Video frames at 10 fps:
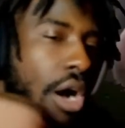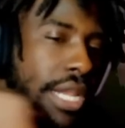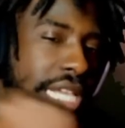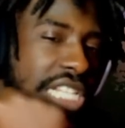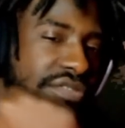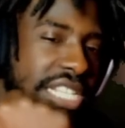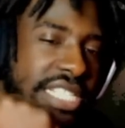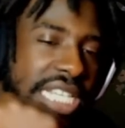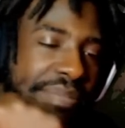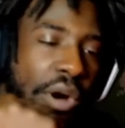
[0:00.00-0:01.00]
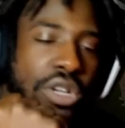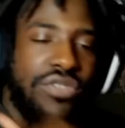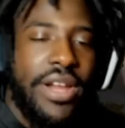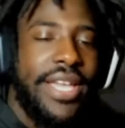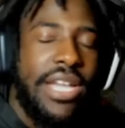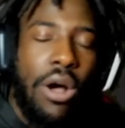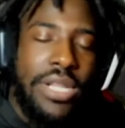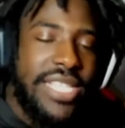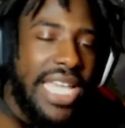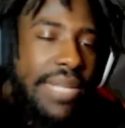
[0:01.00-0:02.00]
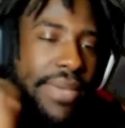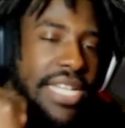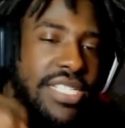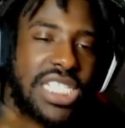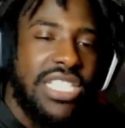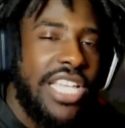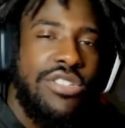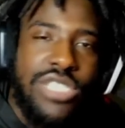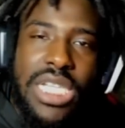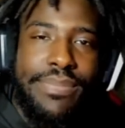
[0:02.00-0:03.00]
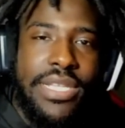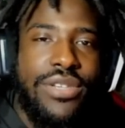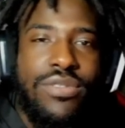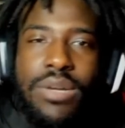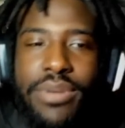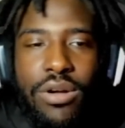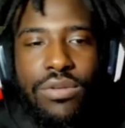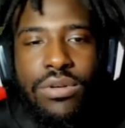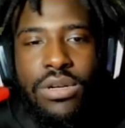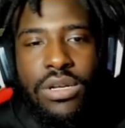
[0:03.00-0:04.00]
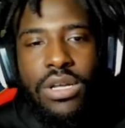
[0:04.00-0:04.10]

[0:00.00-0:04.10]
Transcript: these emotes right here, all these animations that you shouldn't be doing, bro.